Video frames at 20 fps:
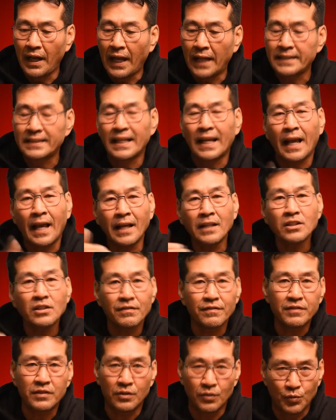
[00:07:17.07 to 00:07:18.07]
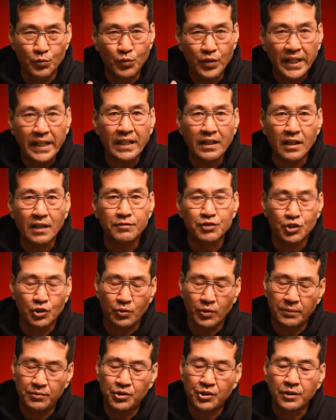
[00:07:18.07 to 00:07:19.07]
At the end of the reading of
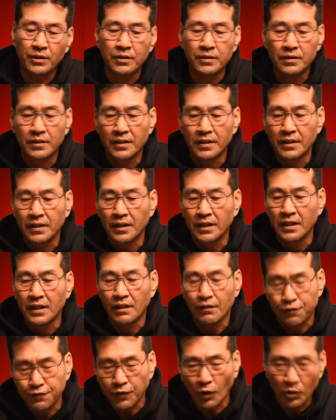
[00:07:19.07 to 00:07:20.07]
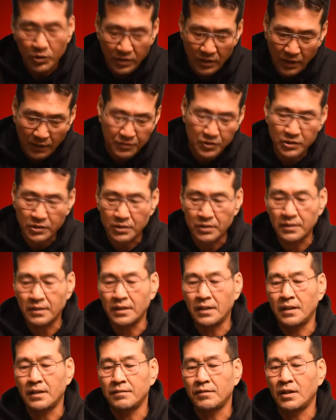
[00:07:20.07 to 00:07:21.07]
Scripture, he folded up this
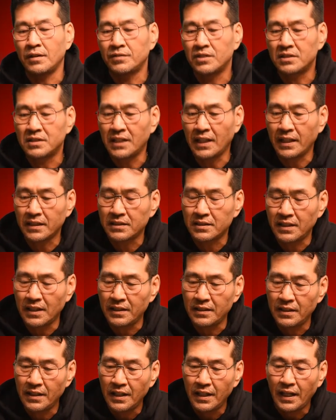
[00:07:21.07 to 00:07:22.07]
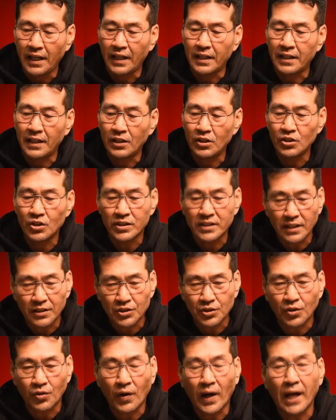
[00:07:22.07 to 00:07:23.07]
uh, up the text and, and he looked
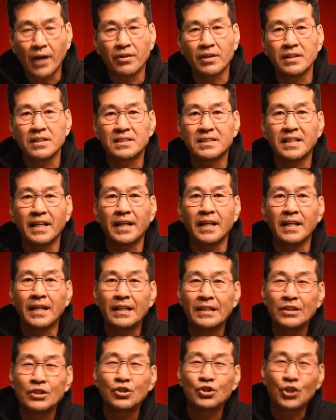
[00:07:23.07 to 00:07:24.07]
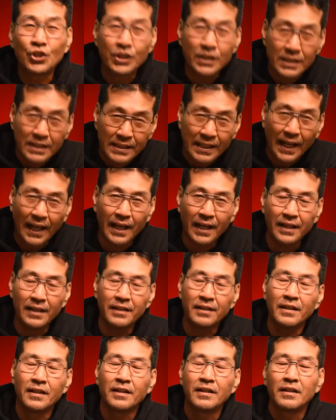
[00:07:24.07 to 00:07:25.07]
at the crowd and he said, and
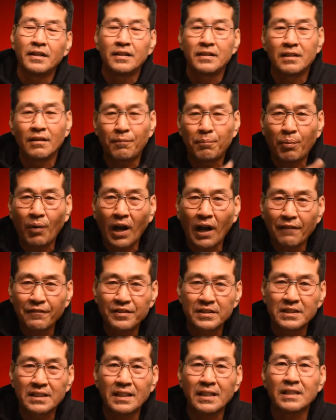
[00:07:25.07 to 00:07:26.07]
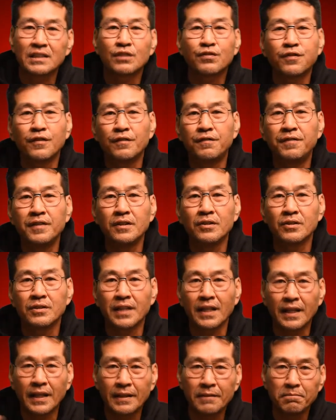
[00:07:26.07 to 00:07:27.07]
today the prophecy is
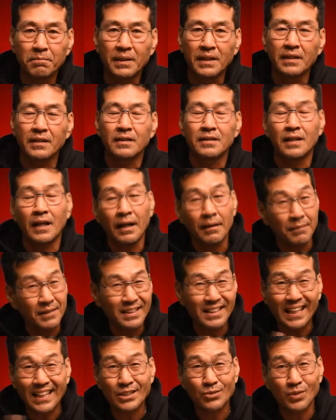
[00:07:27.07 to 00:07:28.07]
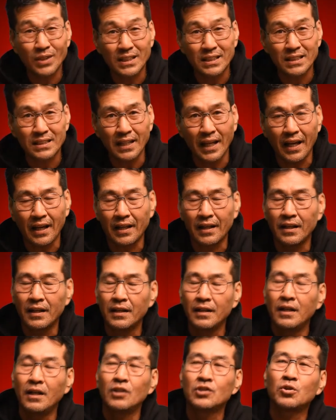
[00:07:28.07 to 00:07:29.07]
fulfilled in me. I mean, that's what he
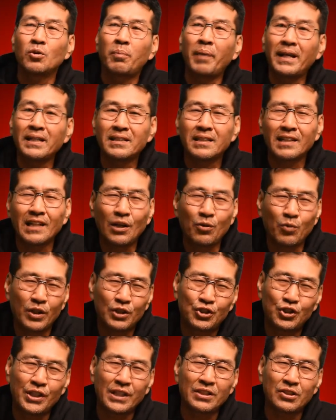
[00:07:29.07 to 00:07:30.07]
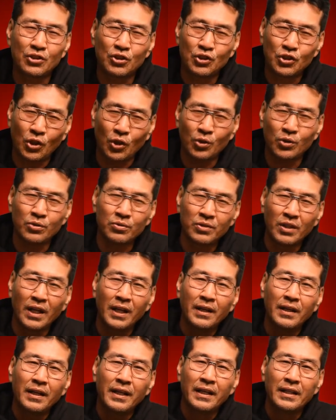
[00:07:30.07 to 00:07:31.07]
said. So basically what Jesus told
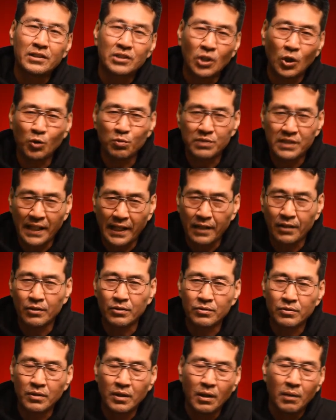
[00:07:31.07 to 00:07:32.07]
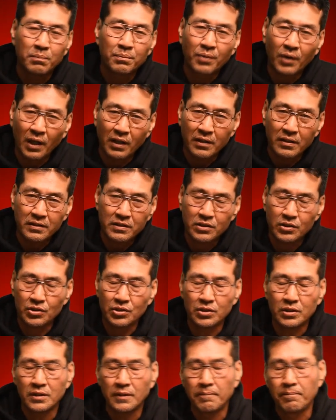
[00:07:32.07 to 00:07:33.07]
his hometown
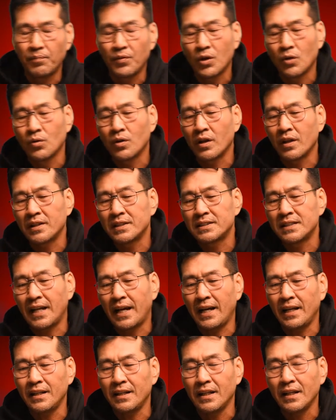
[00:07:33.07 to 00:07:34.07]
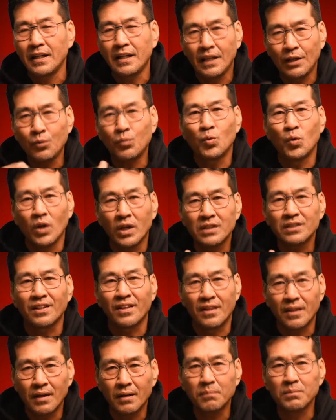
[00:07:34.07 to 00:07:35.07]
brothers was that he
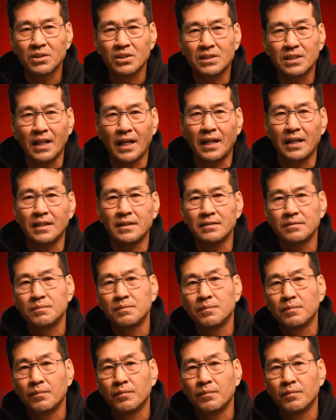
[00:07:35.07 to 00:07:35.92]
was the Messiah.